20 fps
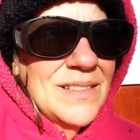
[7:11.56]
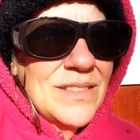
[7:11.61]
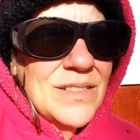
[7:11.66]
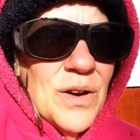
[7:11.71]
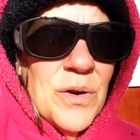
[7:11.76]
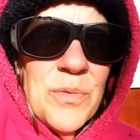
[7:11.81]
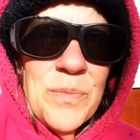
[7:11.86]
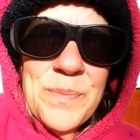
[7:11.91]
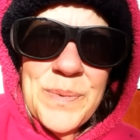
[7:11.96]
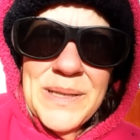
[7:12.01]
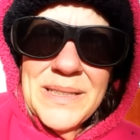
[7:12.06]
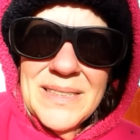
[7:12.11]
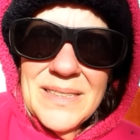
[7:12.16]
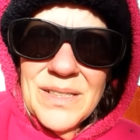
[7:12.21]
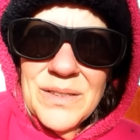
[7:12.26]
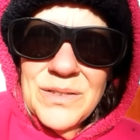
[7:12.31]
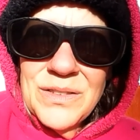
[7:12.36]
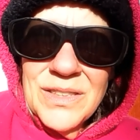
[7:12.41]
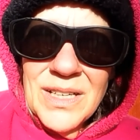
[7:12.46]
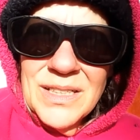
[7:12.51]
don't be
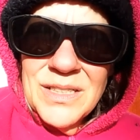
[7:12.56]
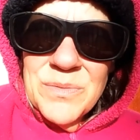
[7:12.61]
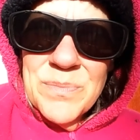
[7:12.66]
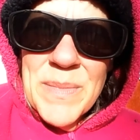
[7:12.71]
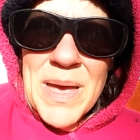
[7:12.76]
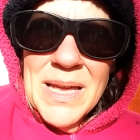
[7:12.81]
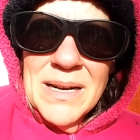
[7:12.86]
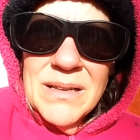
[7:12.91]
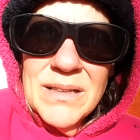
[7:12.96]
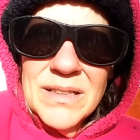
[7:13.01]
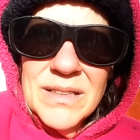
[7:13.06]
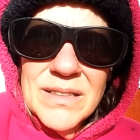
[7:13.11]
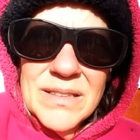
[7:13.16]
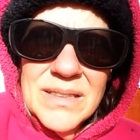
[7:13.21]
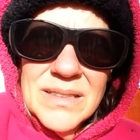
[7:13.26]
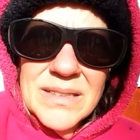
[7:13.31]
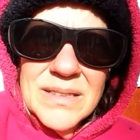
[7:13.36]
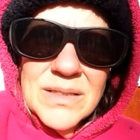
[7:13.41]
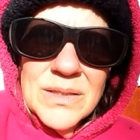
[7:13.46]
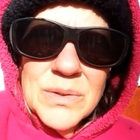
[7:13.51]
so judgmental
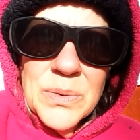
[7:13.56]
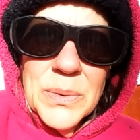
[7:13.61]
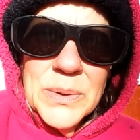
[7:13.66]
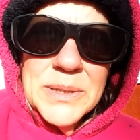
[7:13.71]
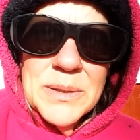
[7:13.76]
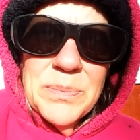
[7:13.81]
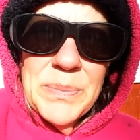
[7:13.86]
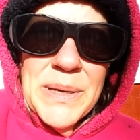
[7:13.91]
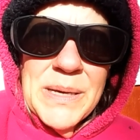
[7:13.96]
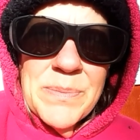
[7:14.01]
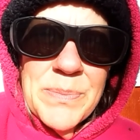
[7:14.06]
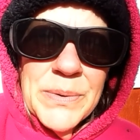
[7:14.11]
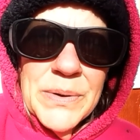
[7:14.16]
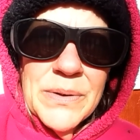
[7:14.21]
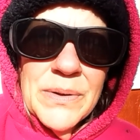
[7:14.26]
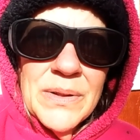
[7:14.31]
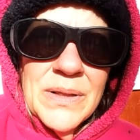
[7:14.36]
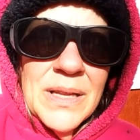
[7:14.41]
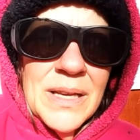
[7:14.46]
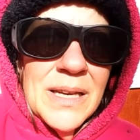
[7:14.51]
towards
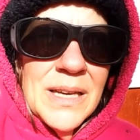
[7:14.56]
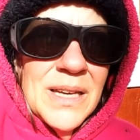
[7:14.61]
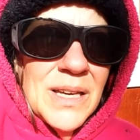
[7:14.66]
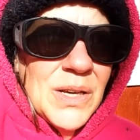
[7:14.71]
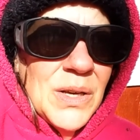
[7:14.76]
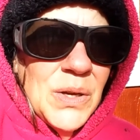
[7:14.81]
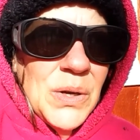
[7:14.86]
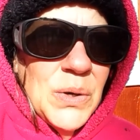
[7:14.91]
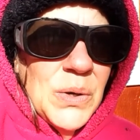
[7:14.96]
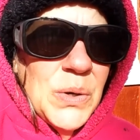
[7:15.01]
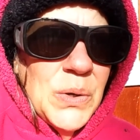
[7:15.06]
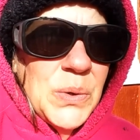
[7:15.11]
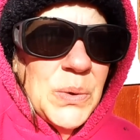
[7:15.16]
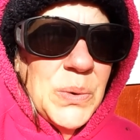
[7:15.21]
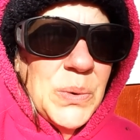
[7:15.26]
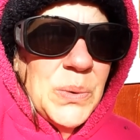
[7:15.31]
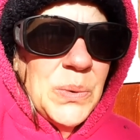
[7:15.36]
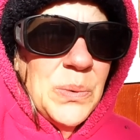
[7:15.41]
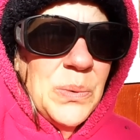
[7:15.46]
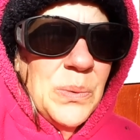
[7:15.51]
people
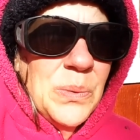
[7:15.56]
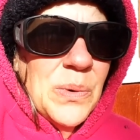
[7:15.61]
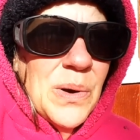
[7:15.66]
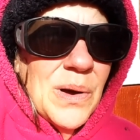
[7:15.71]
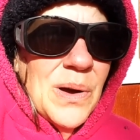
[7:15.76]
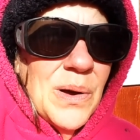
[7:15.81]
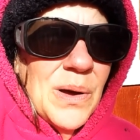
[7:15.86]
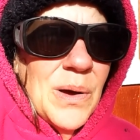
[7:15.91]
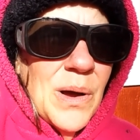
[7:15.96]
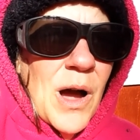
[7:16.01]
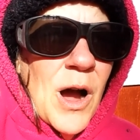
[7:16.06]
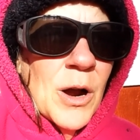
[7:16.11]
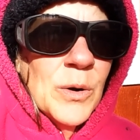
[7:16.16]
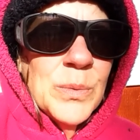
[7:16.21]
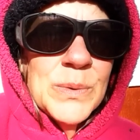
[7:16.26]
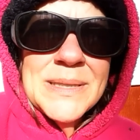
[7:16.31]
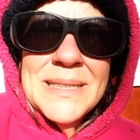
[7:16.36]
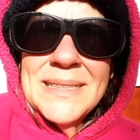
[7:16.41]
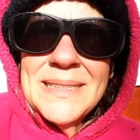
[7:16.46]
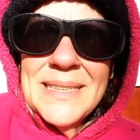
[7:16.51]
who are
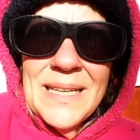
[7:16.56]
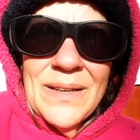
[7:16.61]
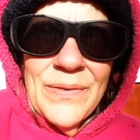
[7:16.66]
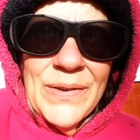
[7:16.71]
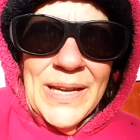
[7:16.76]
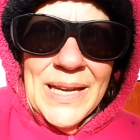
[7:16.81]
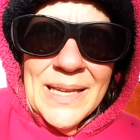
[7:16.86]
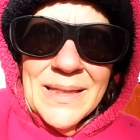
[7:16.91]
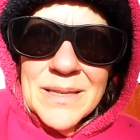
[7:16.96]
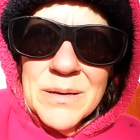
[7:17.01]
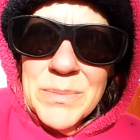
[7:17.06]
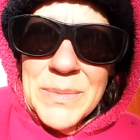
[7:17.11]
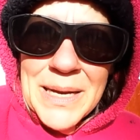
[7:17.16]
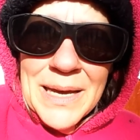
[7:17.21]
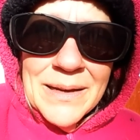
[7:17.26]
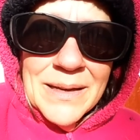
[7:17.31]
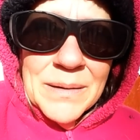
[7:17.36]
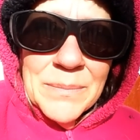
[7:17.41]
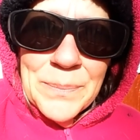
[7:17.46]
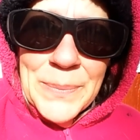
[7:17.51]
receiving
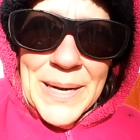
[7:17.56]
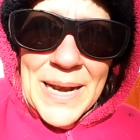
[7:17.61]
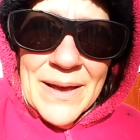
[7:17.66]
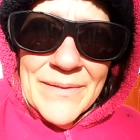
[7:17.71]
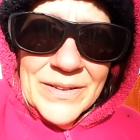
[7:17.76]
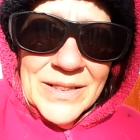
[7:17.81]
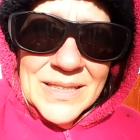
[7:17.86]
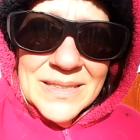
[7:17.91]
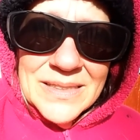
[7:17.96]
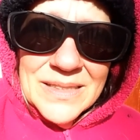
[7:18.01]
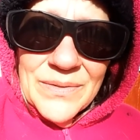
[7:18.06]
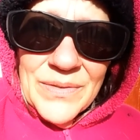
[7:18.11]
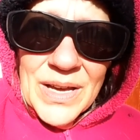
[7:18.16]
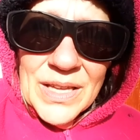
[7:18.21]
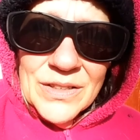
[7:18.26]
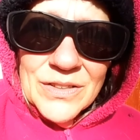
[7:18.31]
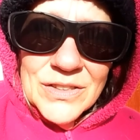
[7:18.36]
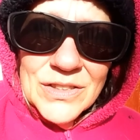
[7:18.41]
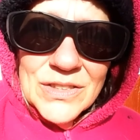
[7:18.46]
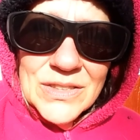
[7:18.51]
the benevolence of
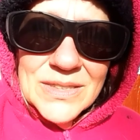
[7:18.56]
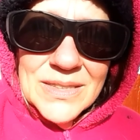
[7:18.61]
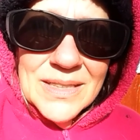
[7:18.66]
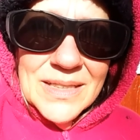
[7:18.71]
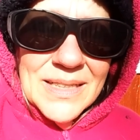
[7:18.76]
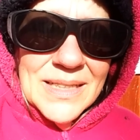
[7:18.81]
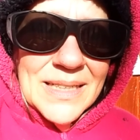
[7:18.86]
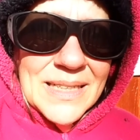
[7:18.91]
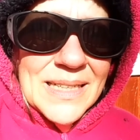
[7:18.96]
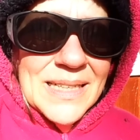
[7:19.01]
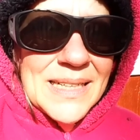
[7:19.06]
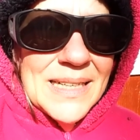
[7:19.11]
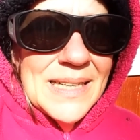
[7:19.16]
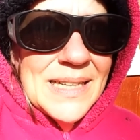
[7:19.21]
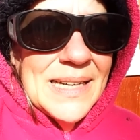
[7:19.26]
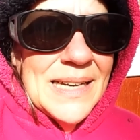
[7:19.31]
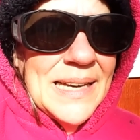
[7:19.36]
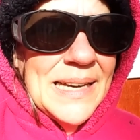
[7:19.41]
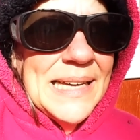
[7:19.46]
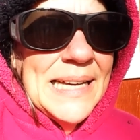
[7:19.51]
others.
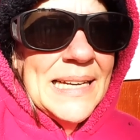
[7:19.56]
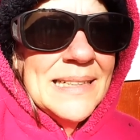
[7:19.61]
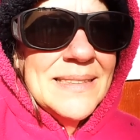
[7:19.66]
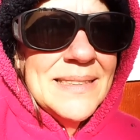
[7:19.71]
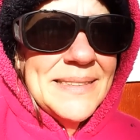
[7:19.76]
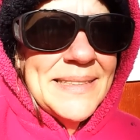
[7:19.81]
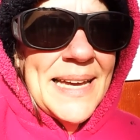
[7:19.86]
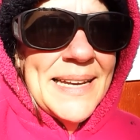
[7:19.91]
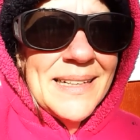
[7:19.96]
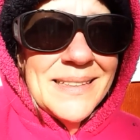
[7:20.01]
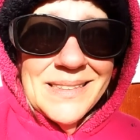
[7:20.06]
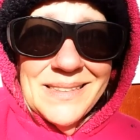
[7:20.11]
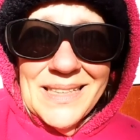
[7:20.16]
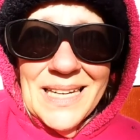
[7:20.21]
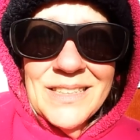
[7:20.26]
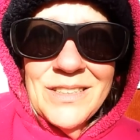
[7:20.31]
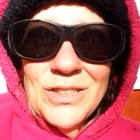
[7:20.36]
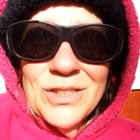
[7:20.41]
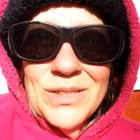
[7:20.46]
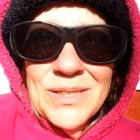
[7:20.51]
Instead,
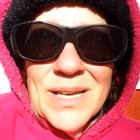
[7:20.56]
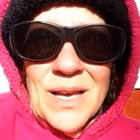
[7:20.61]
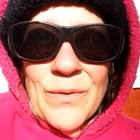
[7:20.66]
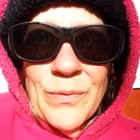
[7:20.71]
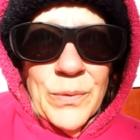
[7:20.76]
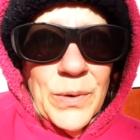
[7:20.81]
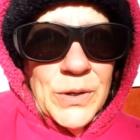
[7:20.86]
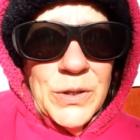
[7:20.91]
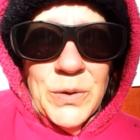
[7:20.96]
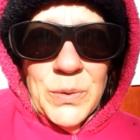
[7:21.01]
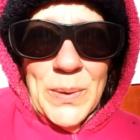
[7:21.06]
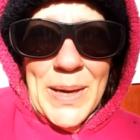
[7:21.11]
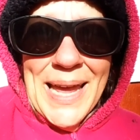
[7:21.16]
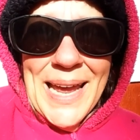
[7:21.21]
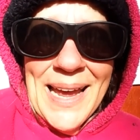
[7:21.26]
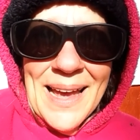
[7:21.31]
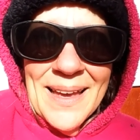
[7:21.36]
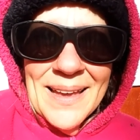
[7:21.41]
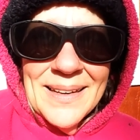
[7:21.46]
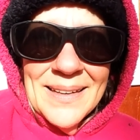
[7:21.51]
extend yourself where you
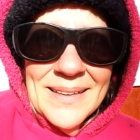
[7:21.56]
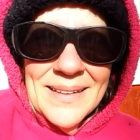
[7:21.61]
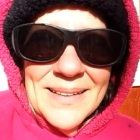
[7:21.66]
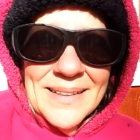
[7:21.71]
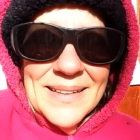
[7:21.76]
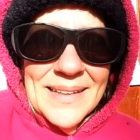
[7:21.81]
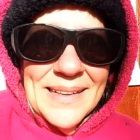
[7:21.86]
can